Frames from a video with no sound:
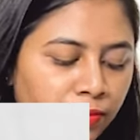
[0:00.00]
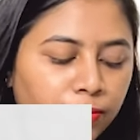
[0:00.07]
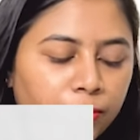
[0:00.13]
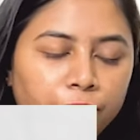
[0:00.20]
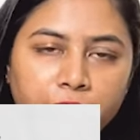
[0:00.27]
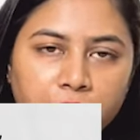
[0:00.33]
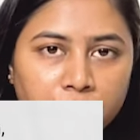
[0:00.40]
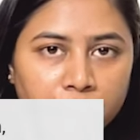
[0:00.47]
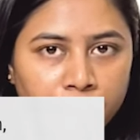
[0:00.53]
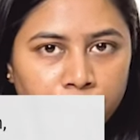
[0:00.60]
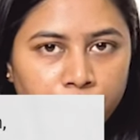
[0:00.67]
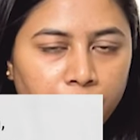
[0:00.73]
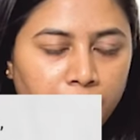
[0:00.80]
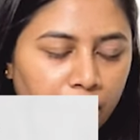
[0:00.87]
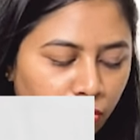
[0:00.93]
which is
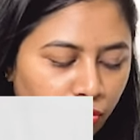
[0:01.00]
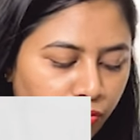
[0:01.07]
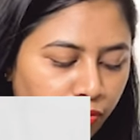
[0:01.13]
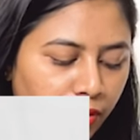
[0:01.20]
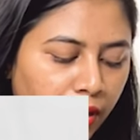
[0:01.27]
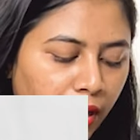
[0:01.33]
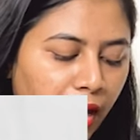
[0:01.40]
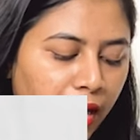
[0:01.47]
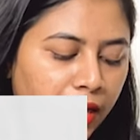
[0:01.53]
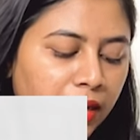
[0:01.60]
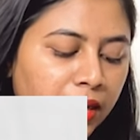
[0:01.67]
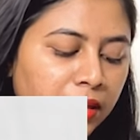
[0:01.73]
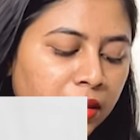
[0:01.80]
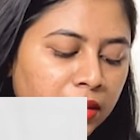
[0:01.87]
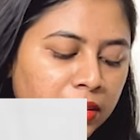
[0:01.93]
very good for
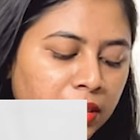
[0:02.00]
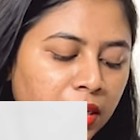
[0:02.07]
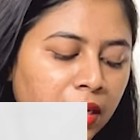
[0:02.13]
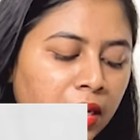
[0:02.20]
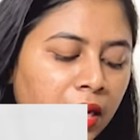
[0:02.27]
hydrating the skin,